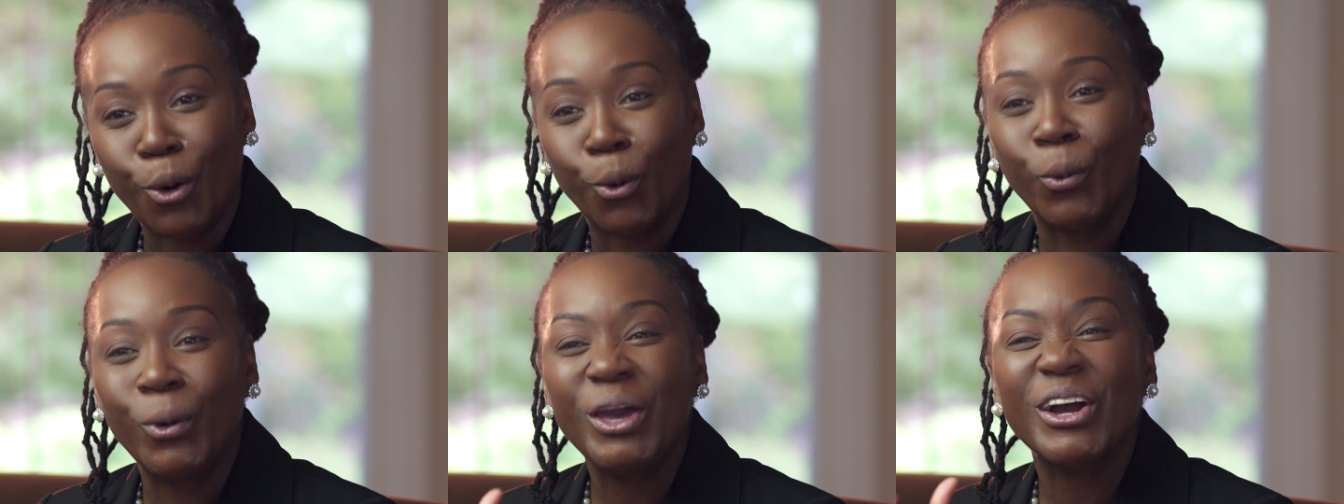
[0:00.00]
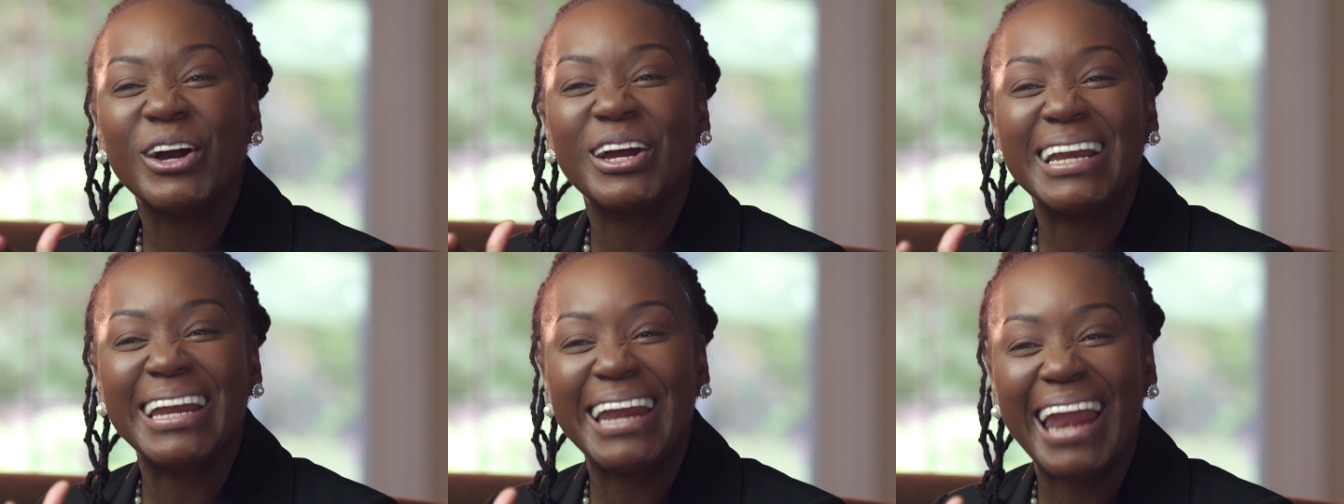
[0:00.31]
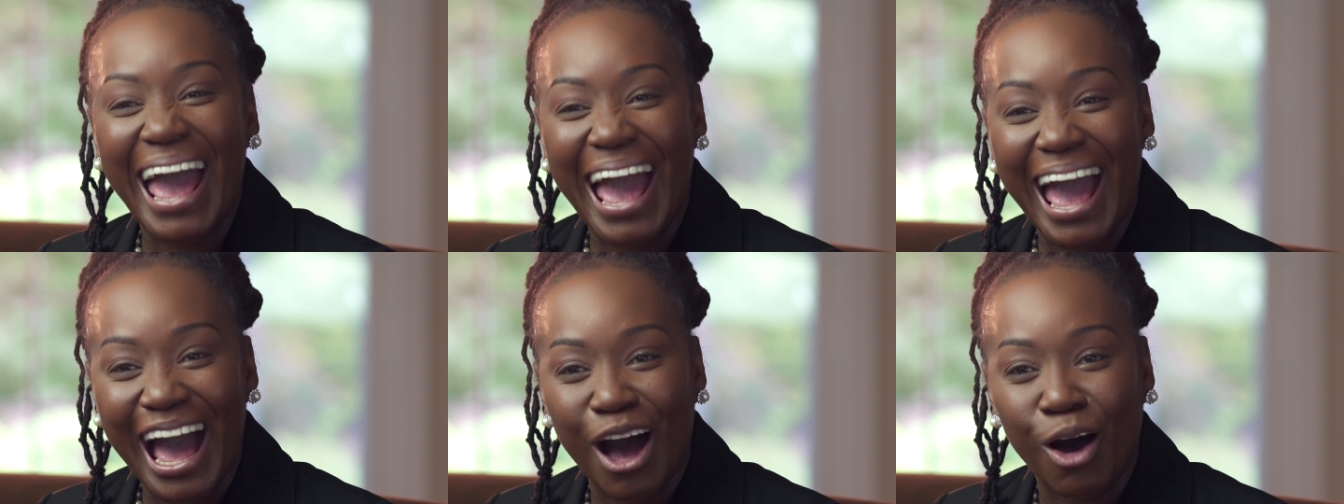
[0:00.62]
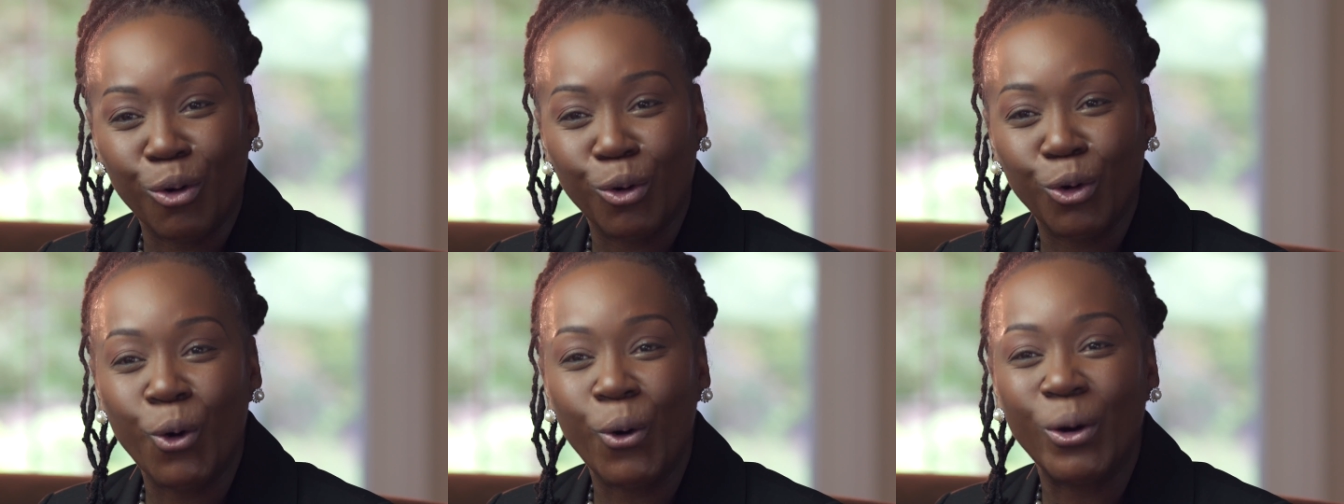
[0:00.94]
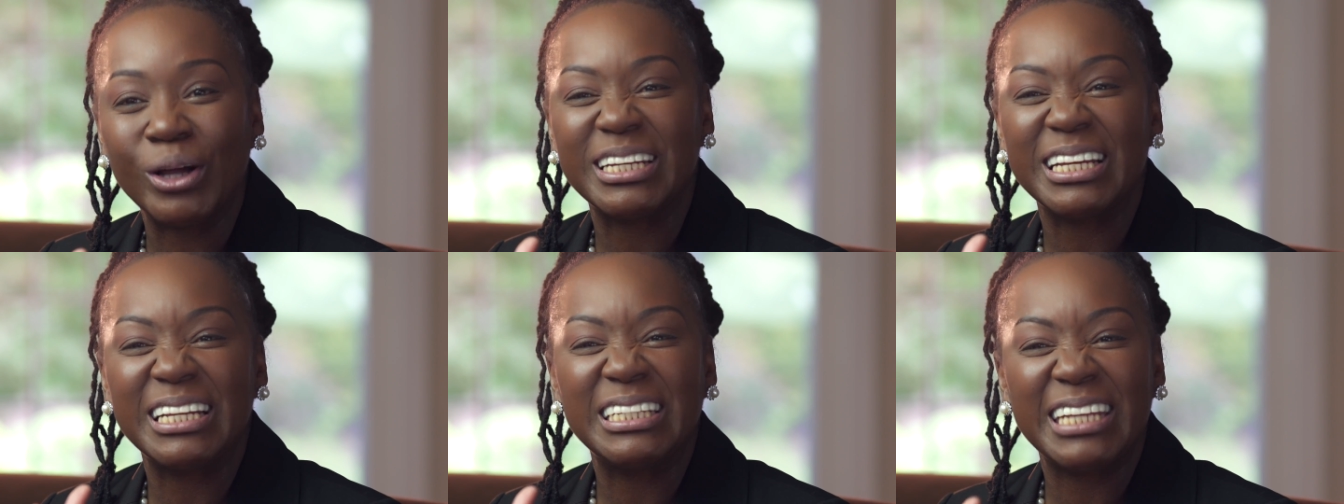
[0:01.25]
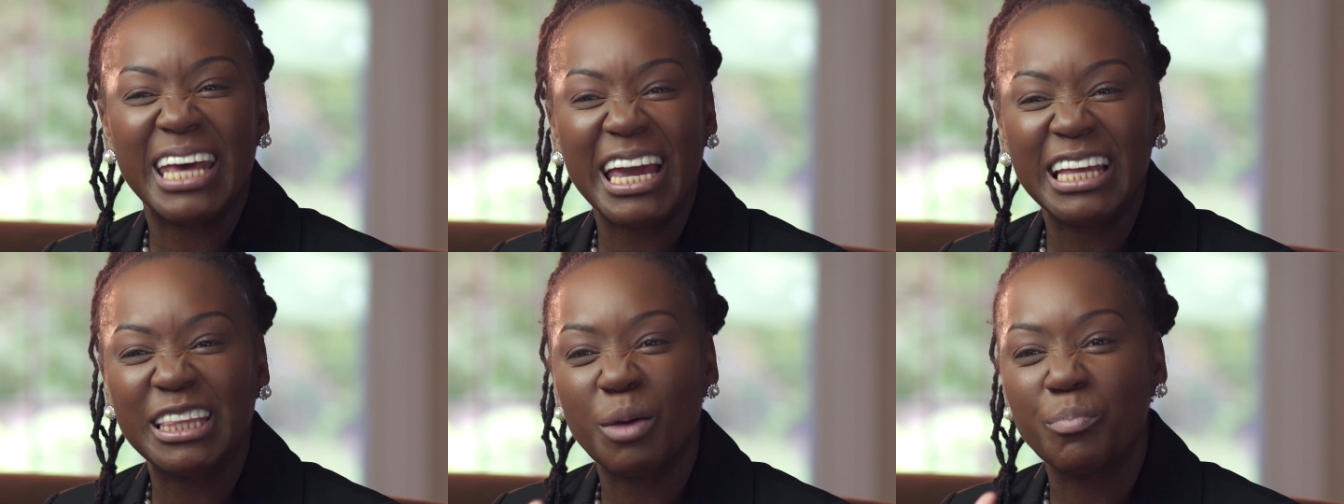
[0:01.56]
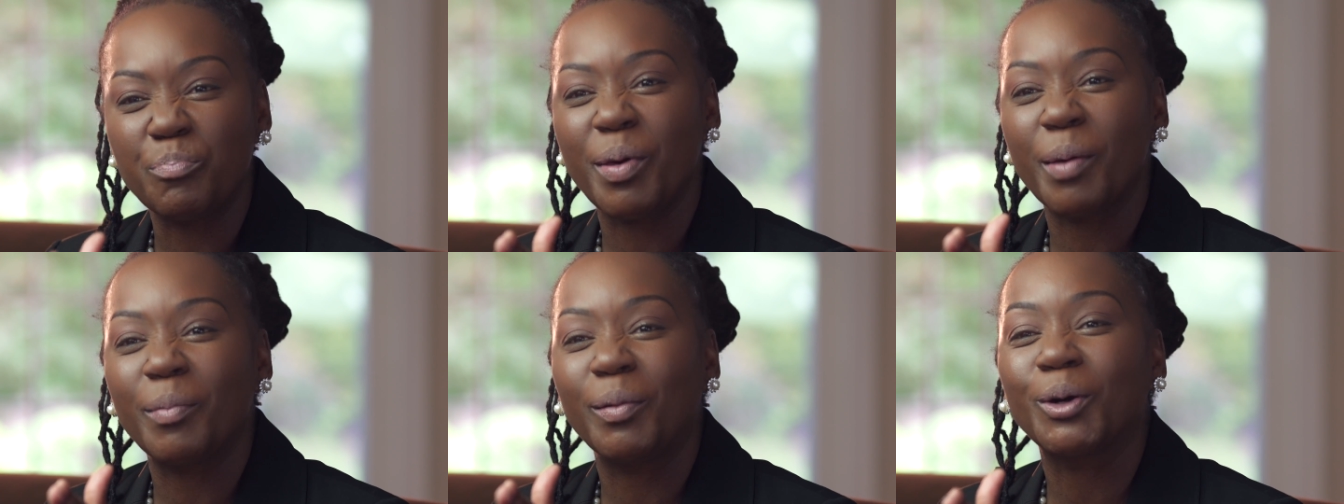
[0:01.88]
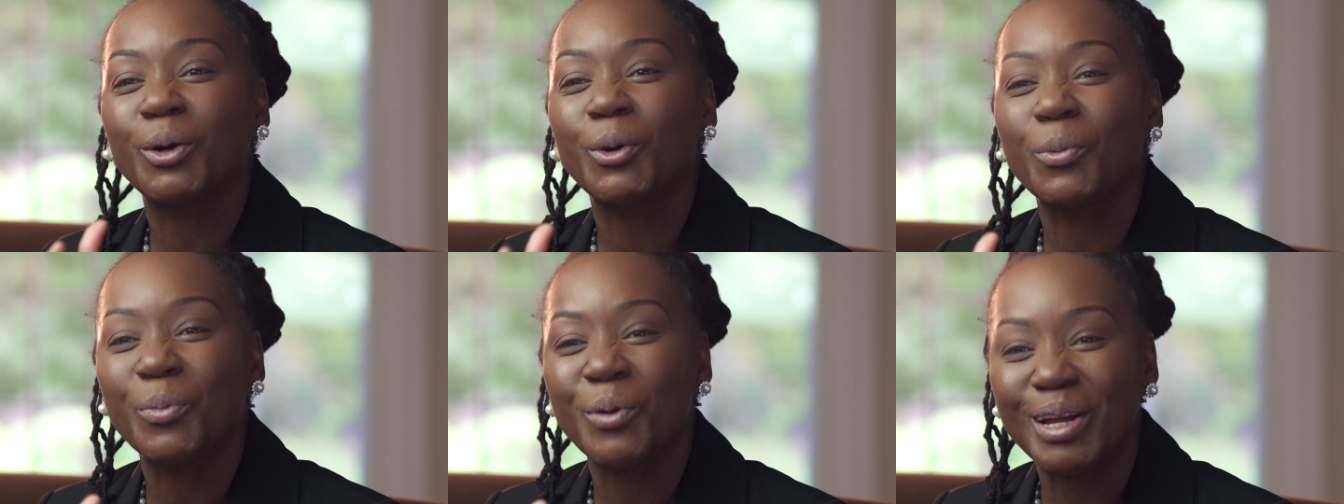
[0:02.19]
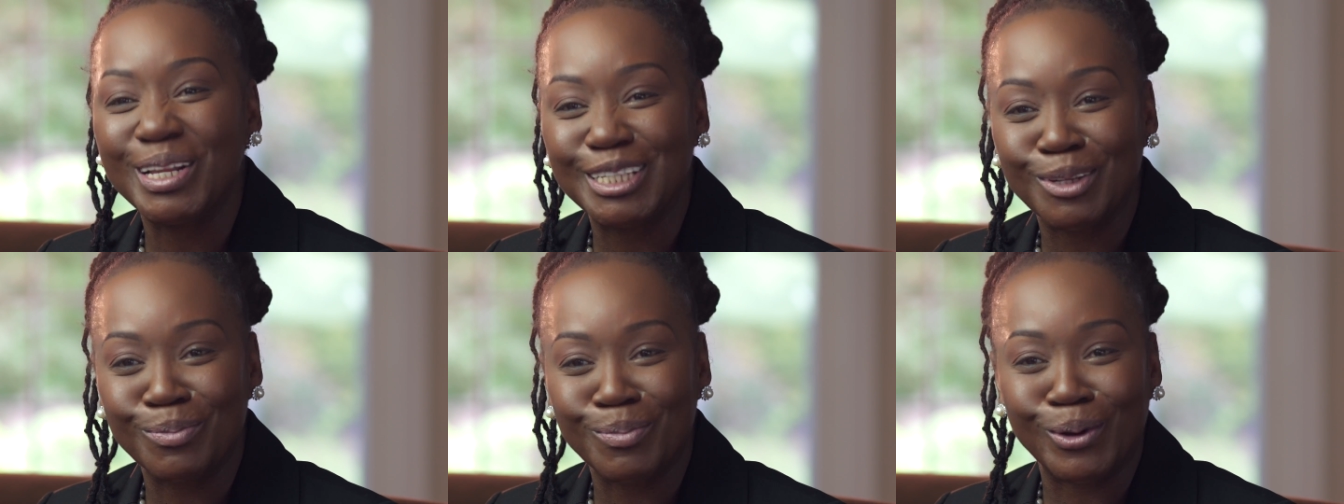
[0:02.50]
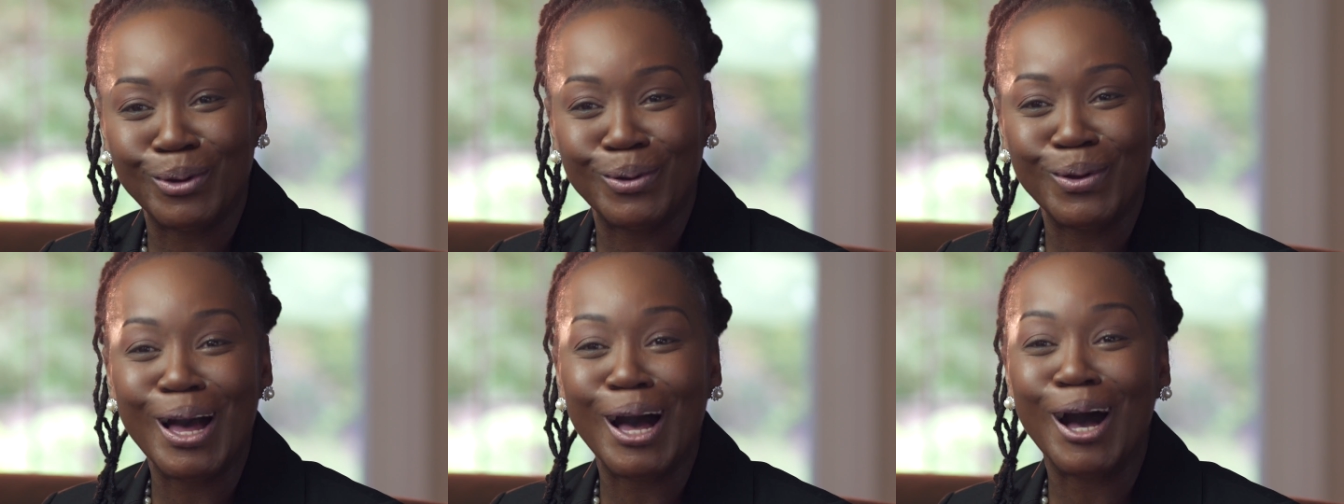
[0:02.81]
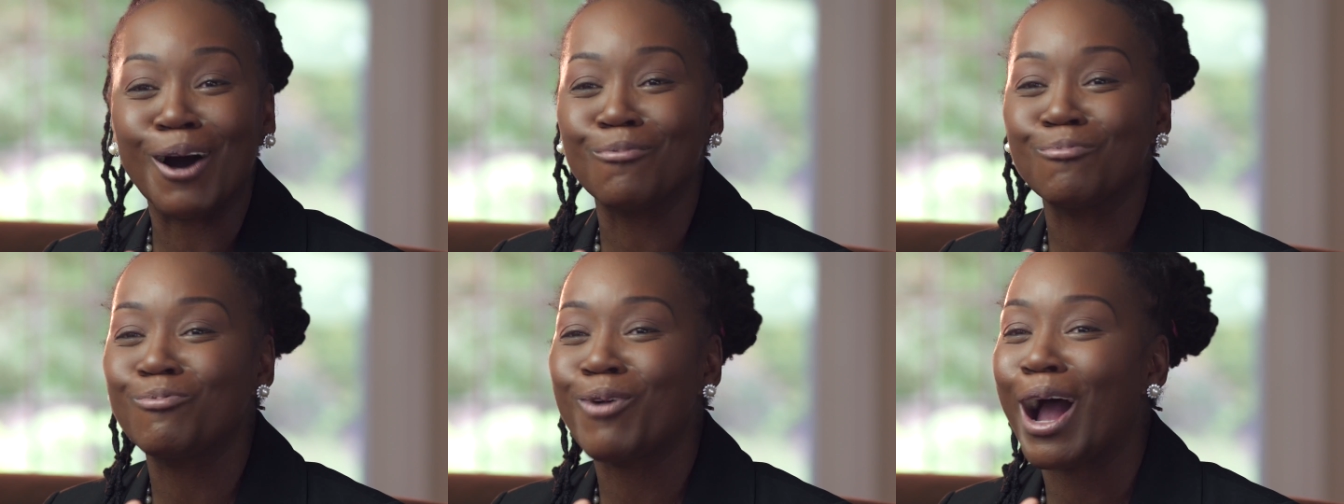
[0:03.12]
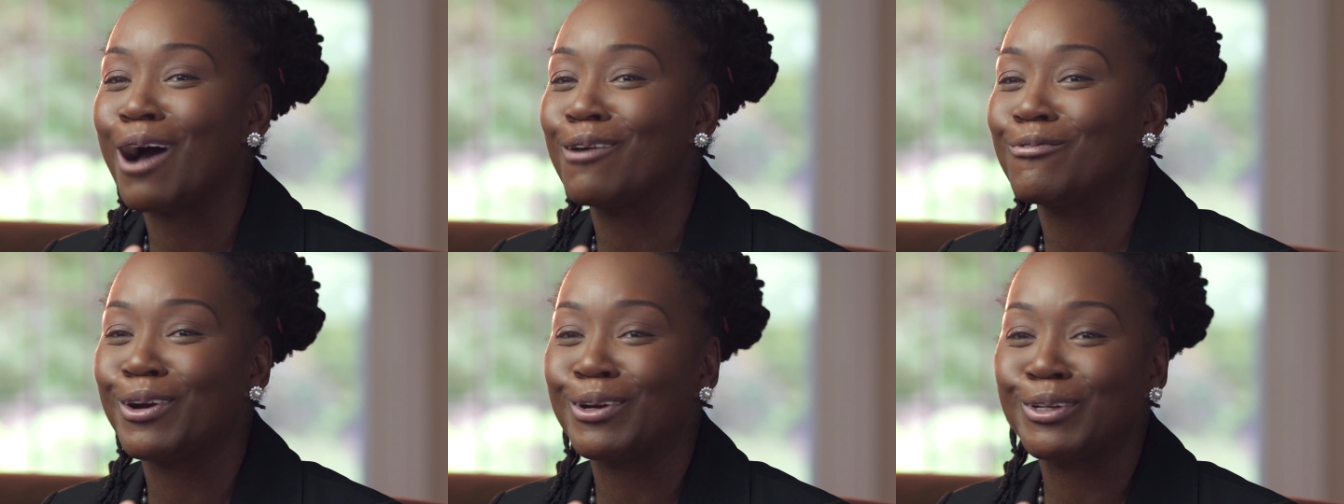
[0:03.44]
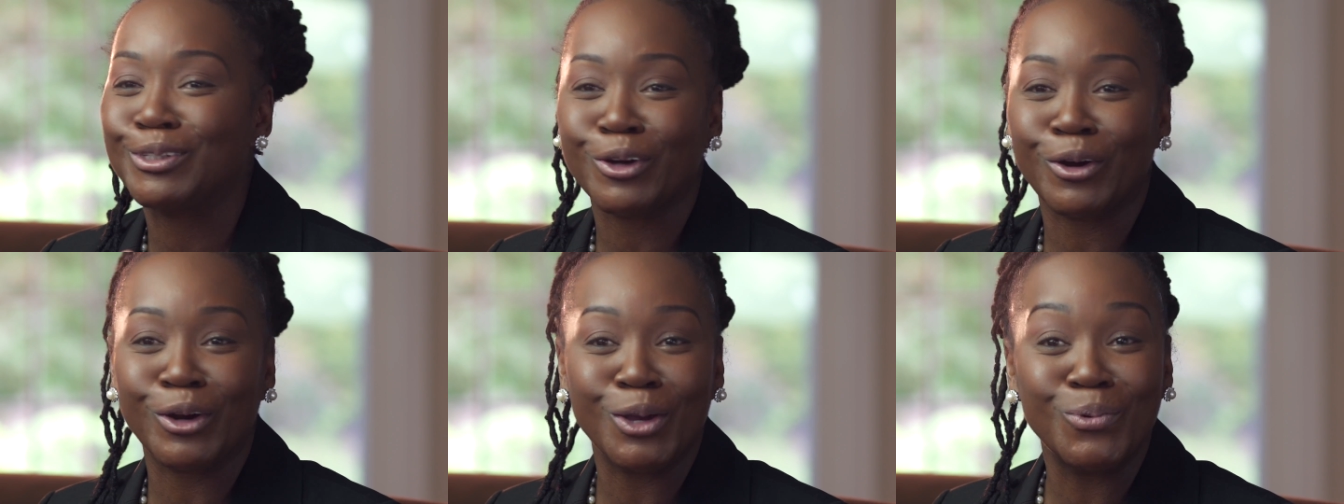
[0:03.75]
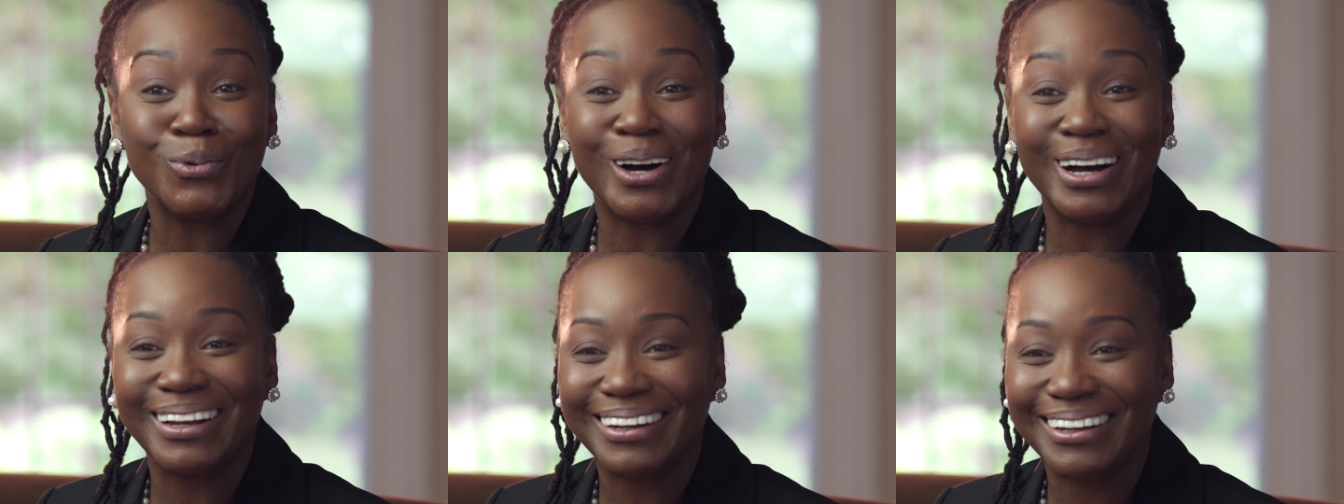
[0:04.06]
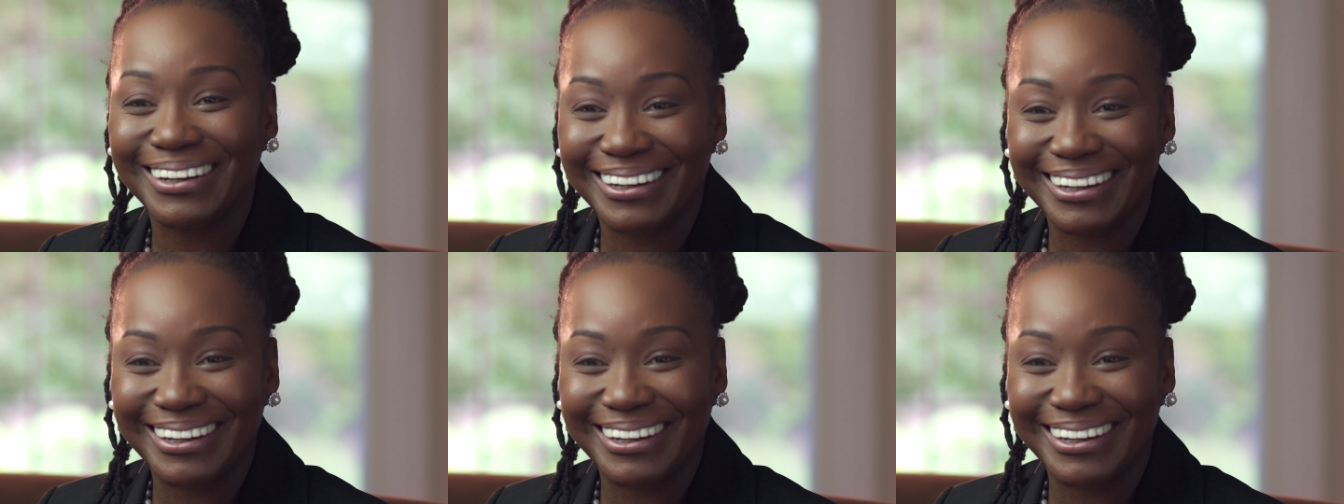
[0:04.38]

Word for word: We are now going to take the biblical principle of Proverbs 31